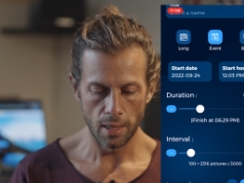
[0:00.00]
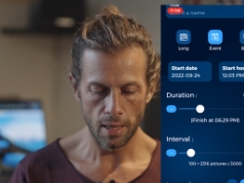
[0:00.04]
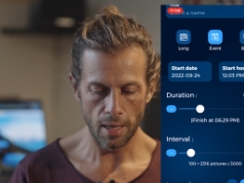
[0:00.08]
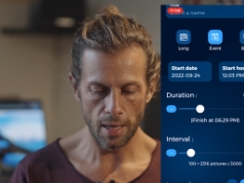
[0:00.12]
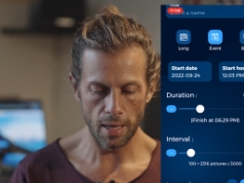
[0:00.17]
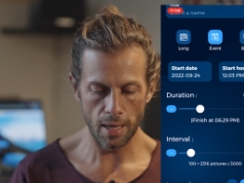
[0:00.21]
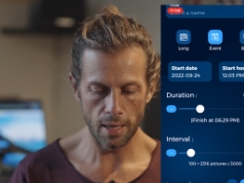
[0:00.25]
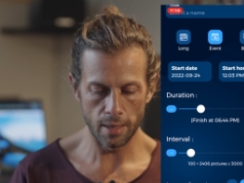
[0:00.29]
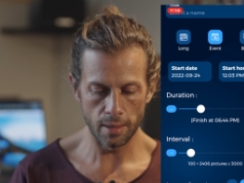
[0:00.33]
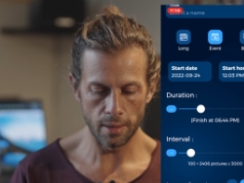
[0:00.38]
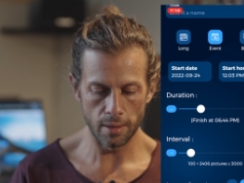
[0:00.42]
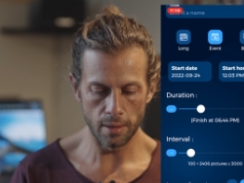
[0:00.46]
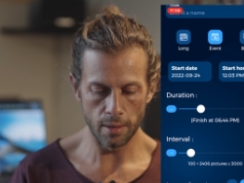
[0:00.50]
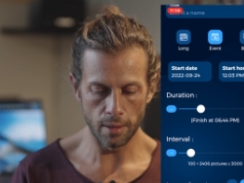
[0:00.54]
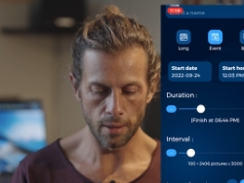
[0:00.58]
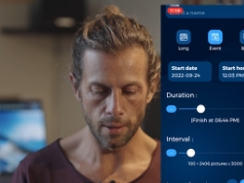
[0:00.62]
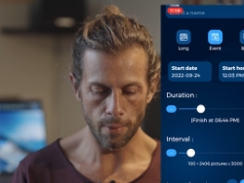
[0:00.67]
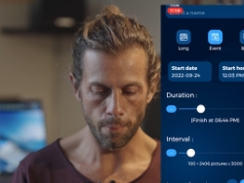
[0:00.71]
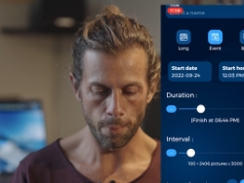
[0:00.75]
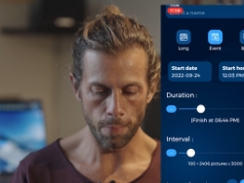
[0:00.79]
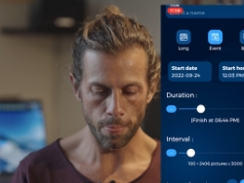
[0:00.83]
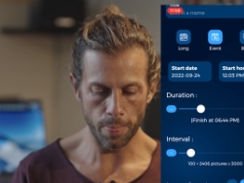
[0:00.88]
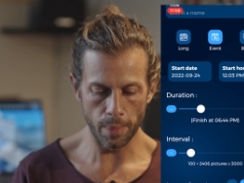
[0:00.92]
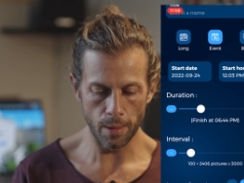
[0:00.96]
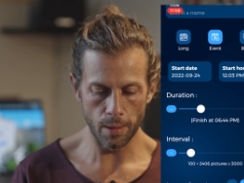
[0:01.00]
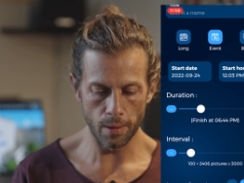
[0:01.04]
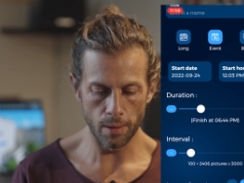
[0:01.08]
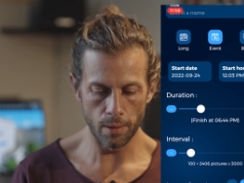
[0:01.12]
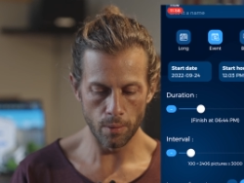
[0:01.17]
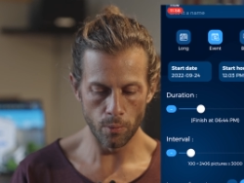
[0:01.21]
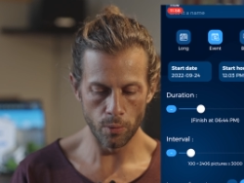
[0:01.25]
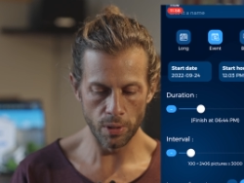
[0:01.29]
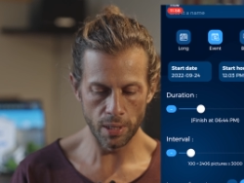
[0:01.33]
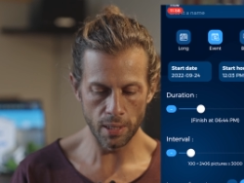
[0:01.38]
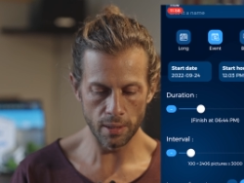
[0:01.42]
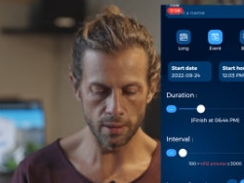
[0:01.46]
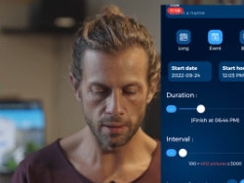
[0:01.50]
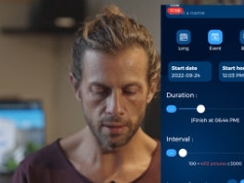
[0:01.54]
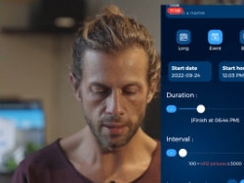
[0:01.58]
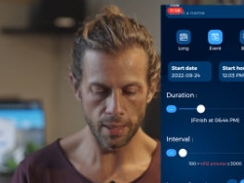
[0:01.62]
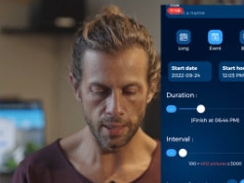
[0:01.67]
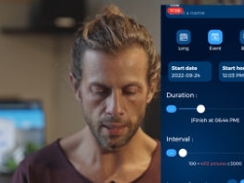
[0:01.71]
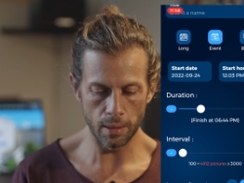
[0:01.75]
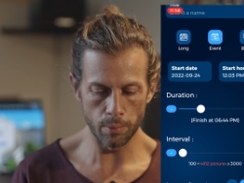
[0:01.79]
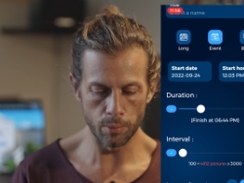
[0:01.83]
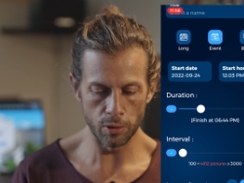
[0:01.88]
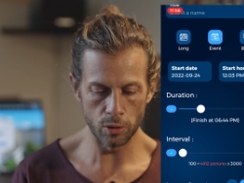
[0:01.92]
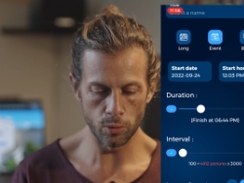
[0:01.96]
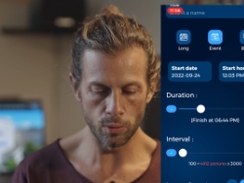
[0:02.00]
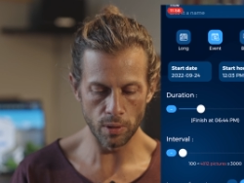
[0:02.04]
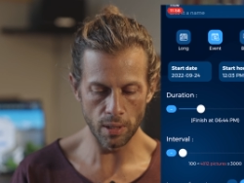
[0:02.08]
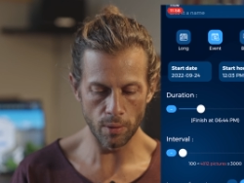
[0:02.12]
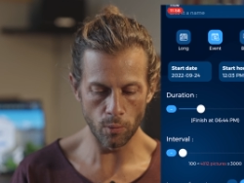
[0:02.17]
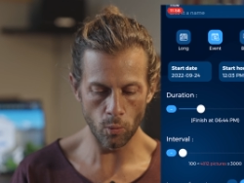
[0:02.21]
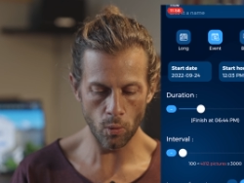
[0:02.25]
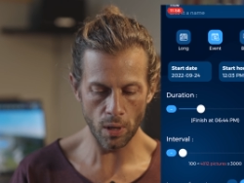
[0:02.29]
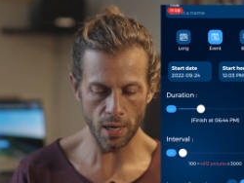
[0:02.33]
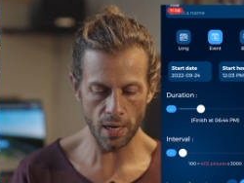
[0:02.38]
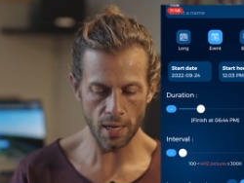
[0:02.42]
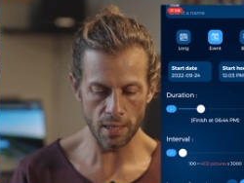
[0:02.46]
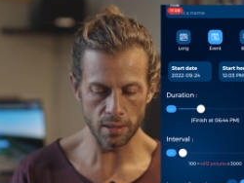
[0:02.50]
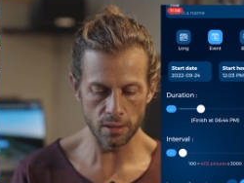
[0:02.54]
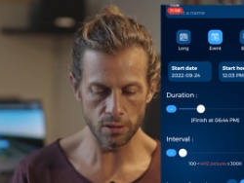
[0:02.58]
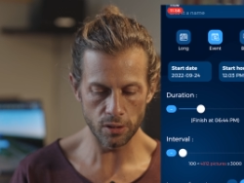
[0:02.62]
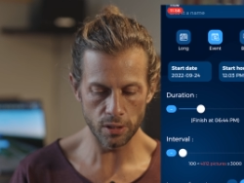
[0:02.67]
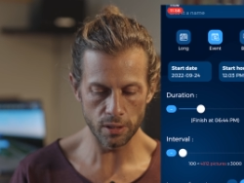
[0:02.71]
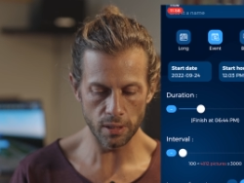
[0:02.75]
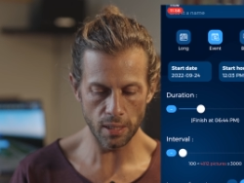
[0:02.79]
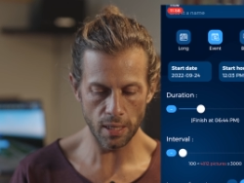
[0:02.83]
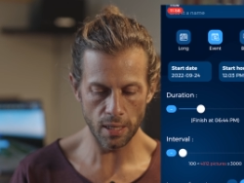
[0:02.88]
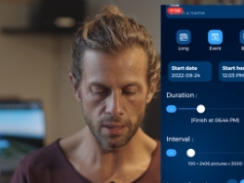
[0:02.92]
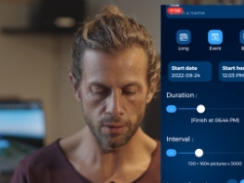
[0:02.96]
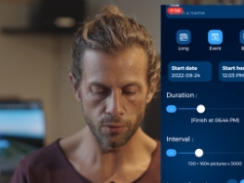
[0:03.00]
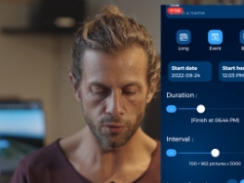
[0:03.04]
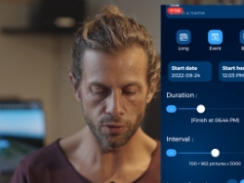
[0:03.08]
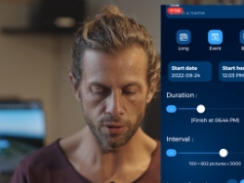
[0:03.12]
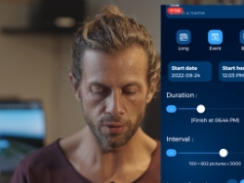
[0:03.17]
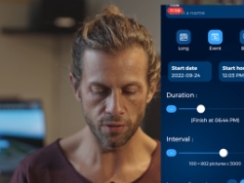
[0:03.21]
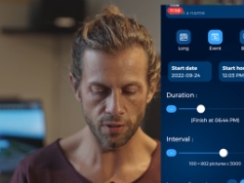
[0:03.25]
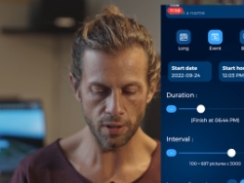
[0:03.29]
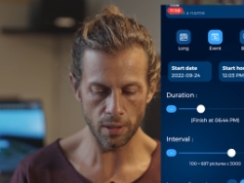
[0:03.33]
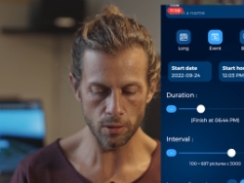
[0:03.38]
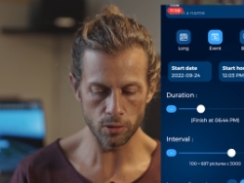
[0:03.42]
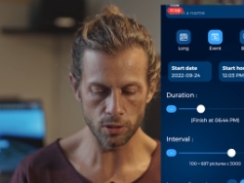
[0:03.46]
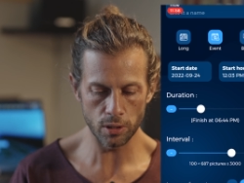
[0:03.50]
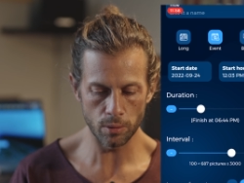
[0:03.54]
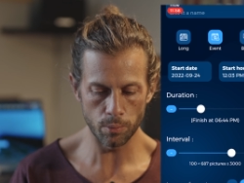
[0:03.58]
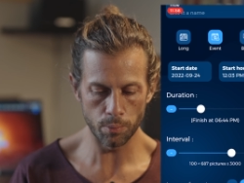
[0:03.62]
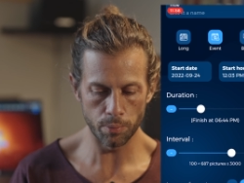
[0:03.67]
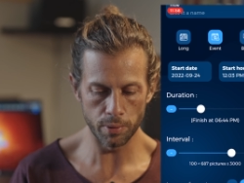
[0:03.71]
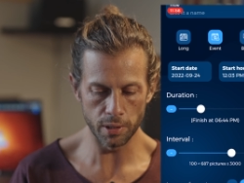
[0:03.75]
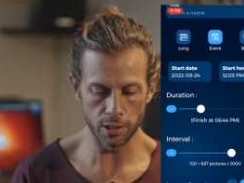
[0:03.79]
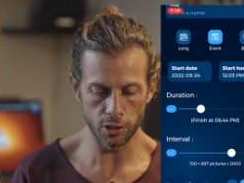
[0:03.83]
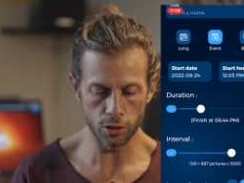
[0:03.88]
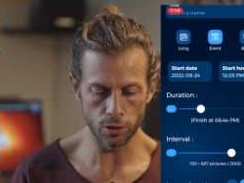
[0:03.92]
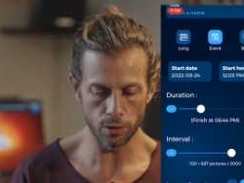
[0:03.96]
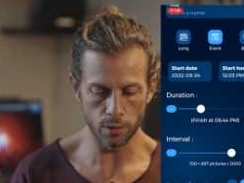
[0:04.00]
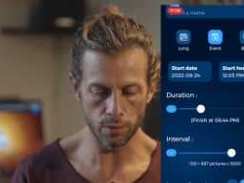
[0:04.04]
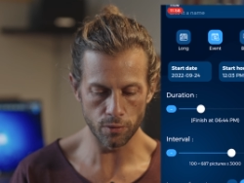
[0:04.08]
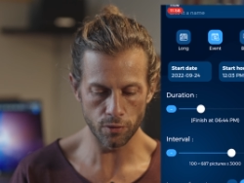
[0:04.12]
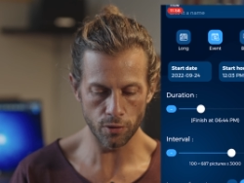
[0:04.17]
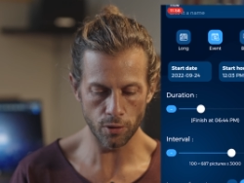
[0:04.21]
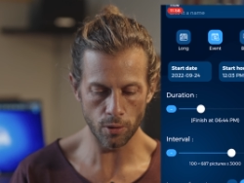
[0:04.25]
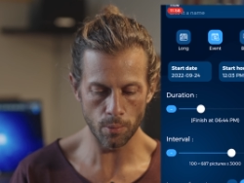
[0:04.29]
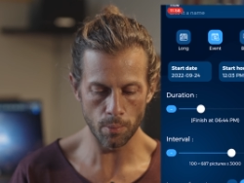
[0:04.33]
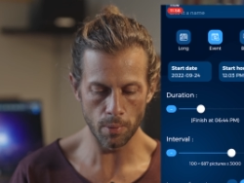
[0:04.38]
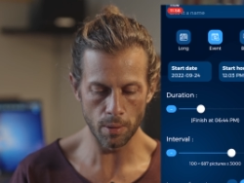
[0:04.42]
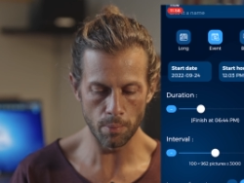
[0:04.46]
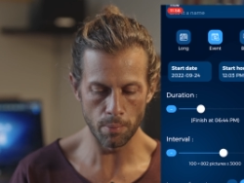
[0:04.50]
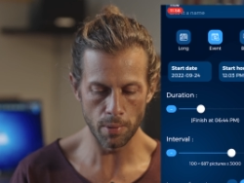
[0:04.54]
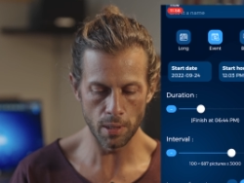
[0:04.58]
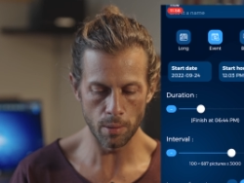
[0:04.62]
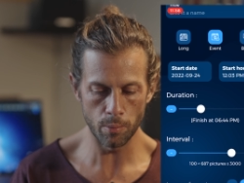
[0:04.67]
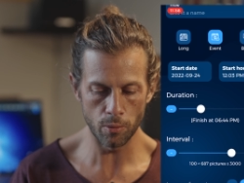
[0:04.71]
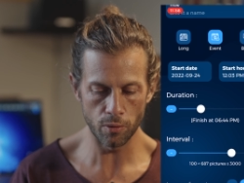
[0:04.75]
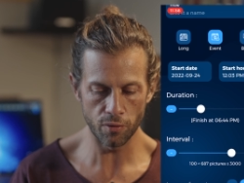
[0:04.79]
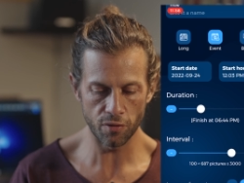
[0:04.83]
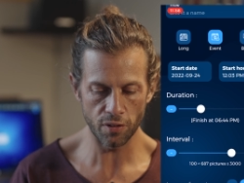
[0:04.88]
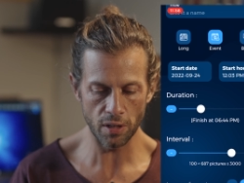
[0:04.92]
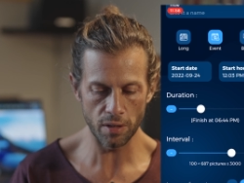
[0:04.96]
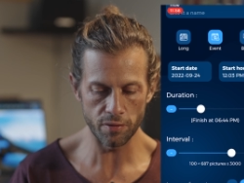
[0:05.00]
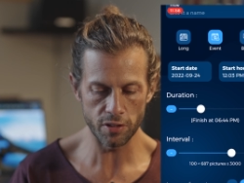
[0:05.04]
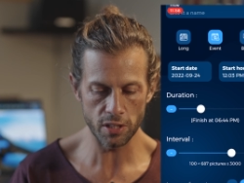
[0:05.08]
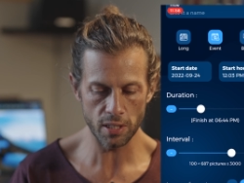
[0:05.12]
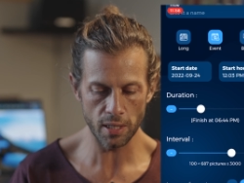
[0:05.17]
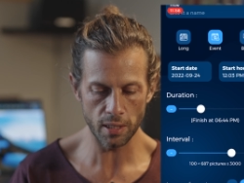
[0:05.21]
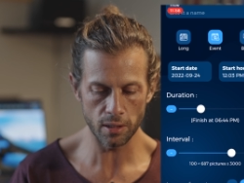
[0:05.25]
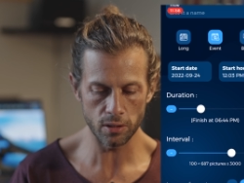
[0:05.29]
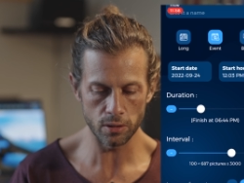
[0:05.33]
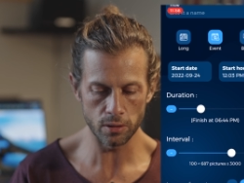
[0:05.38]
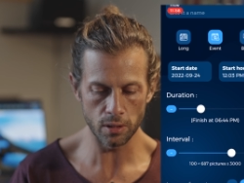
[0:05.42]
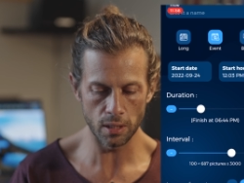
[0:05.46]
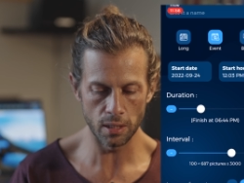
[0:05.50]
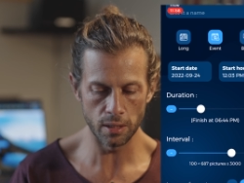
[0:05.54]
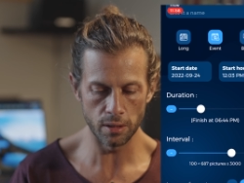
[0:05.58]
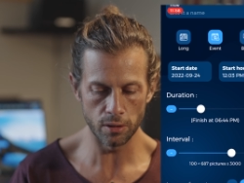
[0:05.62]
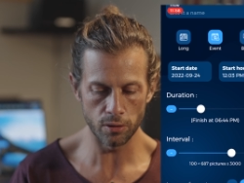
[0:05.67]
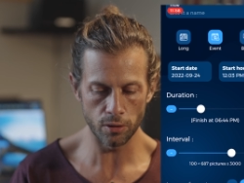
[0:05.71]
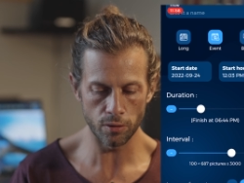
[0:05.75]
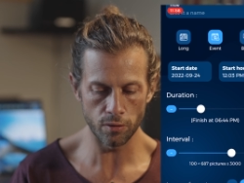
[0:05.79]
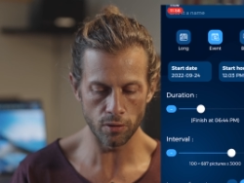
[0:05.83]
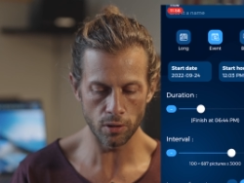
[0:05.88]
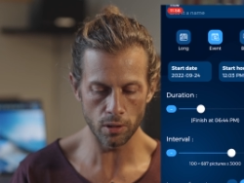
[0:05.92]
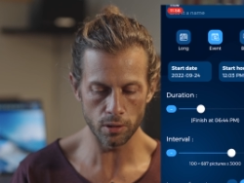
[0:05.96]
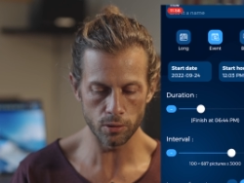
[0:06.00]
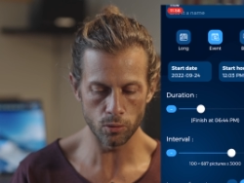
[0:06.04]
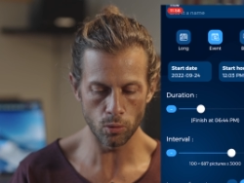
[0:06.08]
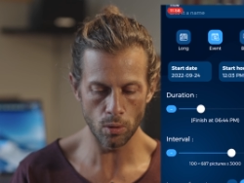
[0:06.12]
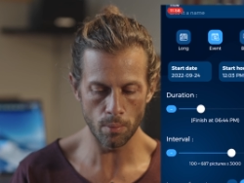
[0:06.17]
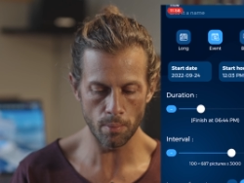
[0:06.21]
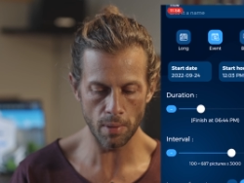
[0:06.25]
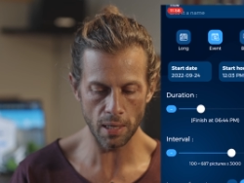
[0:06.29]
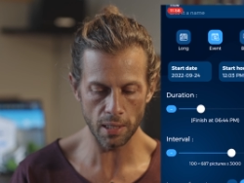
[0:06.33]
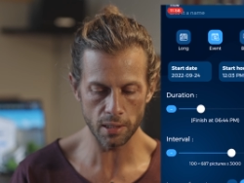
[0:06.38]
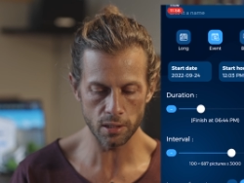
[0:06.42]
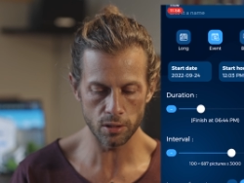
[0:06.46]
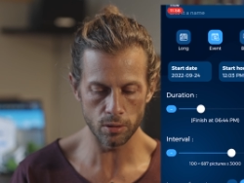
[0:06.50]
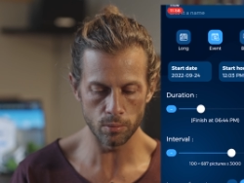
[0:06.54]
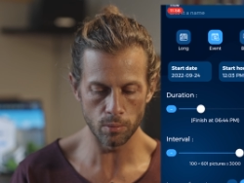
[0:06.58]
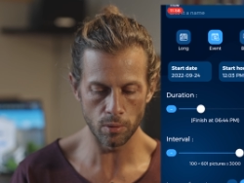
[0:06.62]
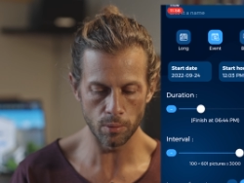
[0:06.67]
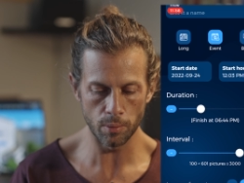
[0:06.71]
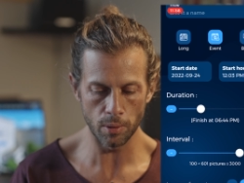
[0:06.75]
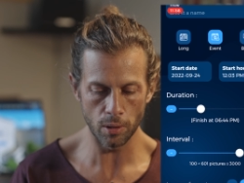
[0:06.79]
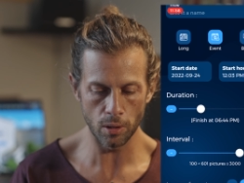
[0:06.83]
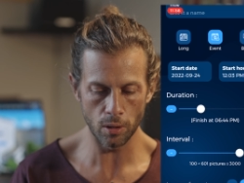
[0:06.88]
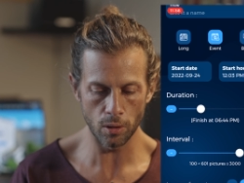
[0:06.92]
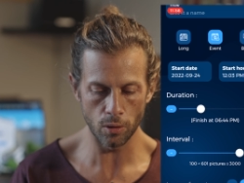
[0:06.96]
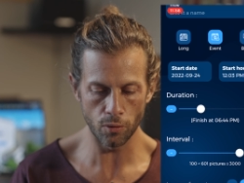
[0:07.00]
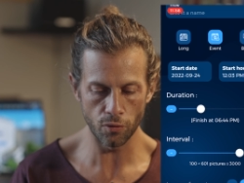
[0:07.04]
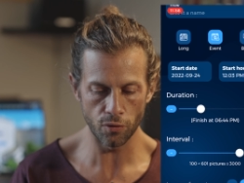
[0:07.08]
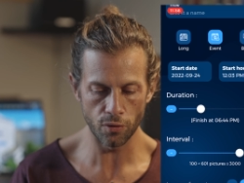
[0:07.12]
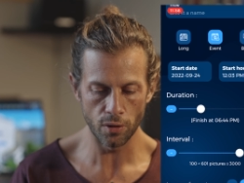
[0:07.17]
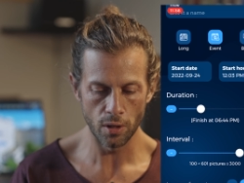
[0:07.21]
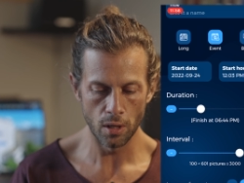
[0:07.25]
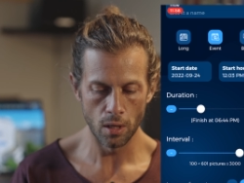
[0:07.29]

and we can take between 100 and 3000 pictures from a minimum 5-second interval to a maximum of